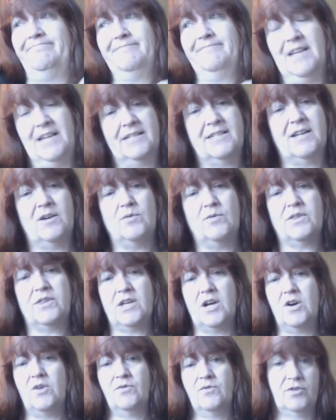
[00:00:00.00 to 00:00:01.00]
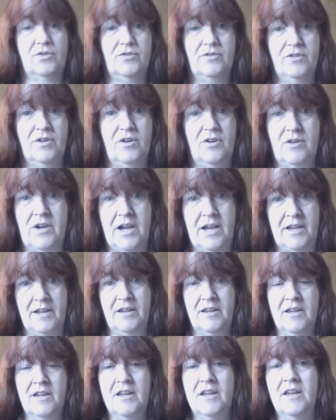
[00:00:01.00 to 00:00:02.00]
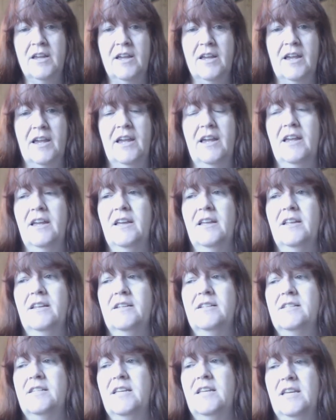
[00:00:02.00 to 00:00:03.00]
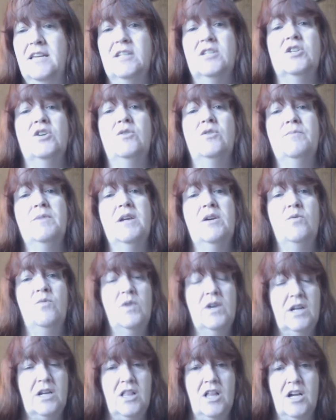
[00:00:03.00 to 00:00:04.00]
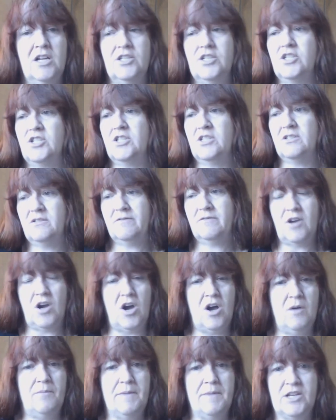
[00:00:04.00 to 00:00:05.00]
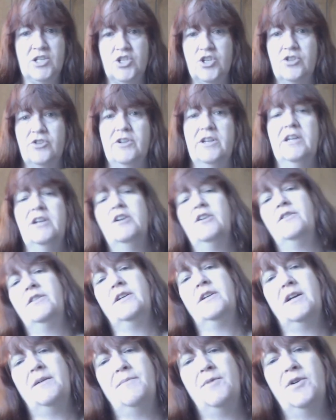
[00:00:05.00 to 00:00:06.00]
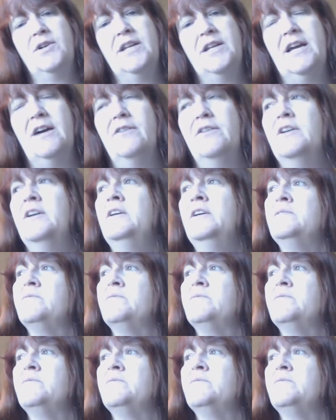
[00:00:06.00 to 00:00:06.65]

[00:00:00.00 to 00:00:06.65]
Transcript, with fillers: I dealt with the owner. Okay. And he had told me at one o'clock, just call, make sure they're here, and then come on down.